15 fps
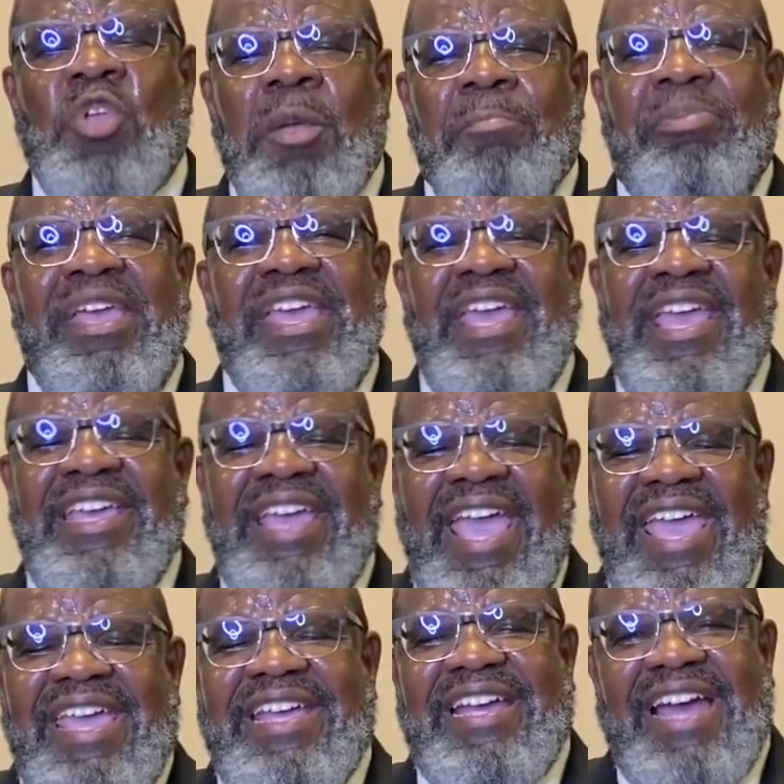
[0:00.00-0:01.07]
being
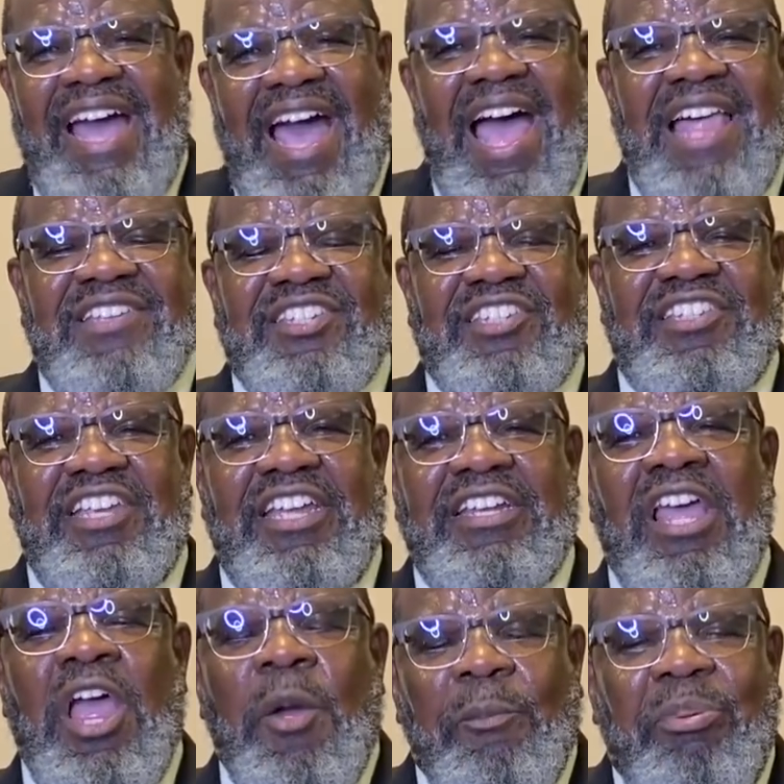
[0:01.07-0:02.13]
a constant
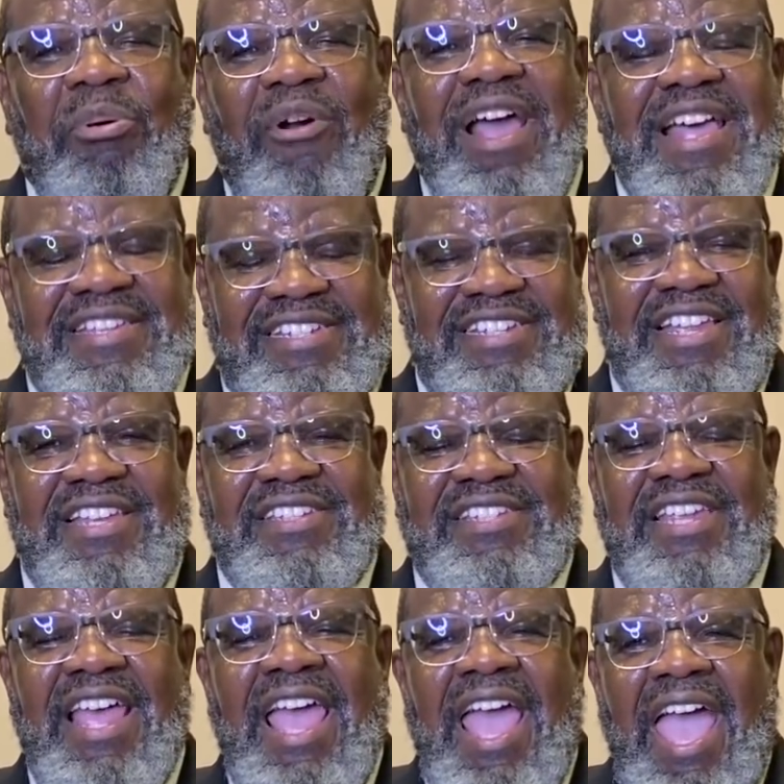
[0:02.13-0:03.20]

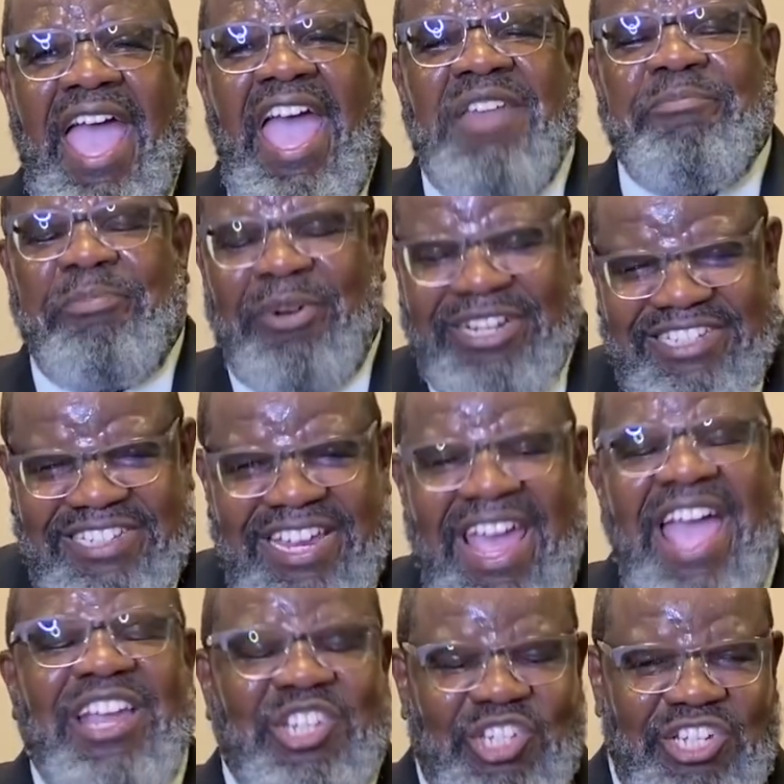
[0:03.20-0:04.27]
presence and
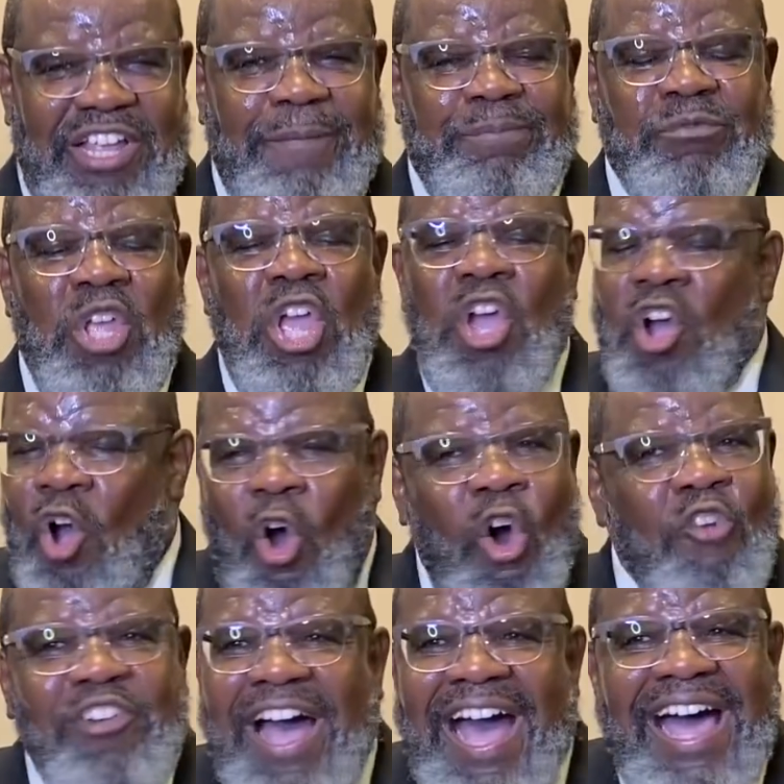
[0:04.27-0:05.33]
protection
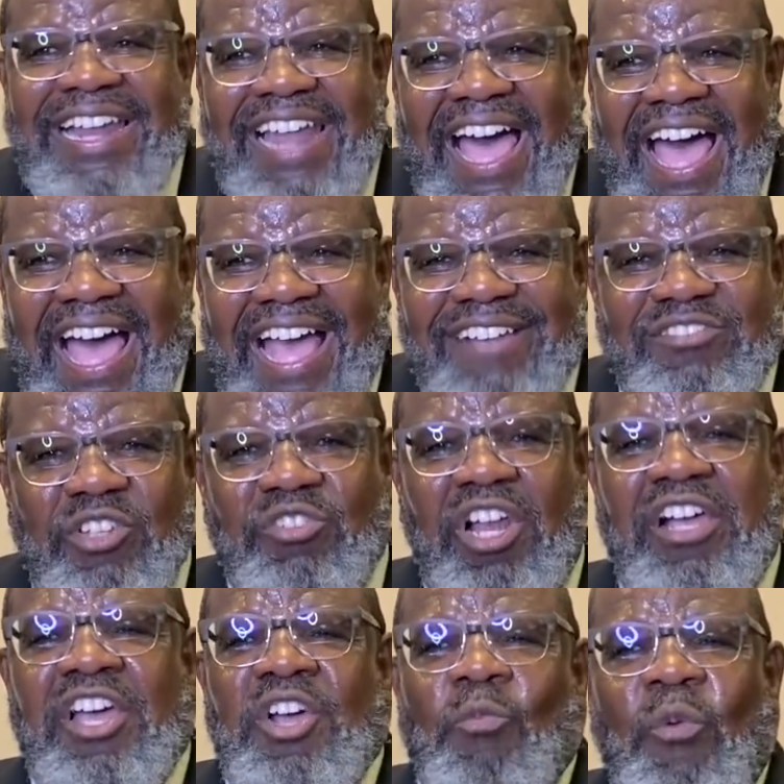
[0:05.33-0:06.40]
over our lives.
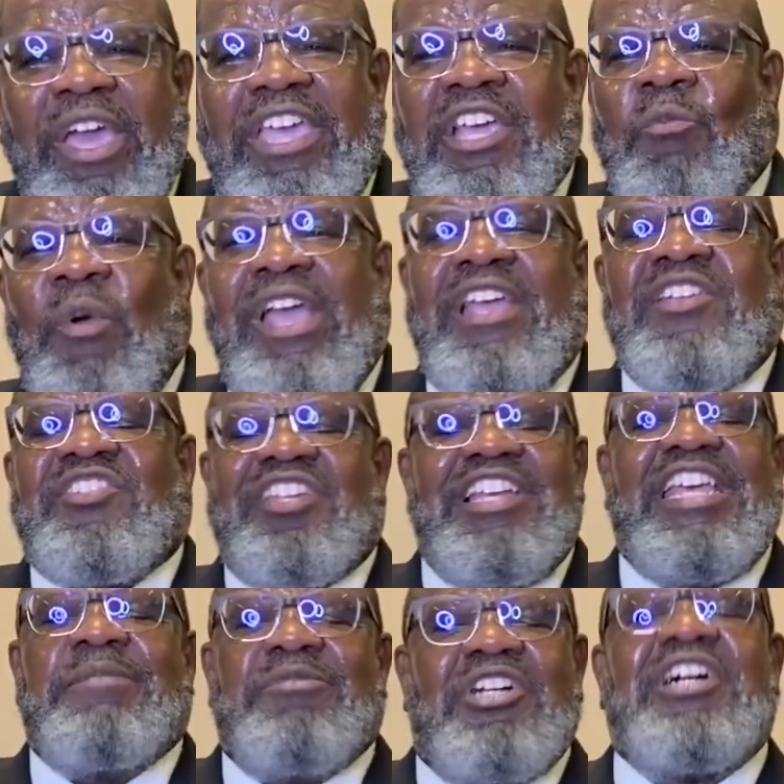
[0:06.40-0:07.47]
Look, we can, we can
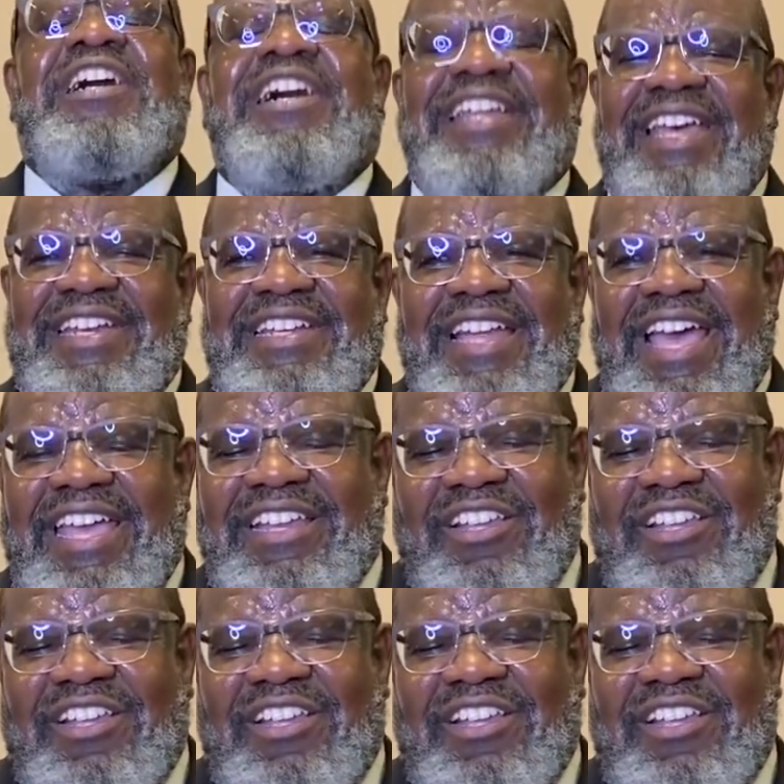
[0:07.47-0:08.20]
sleep good at night.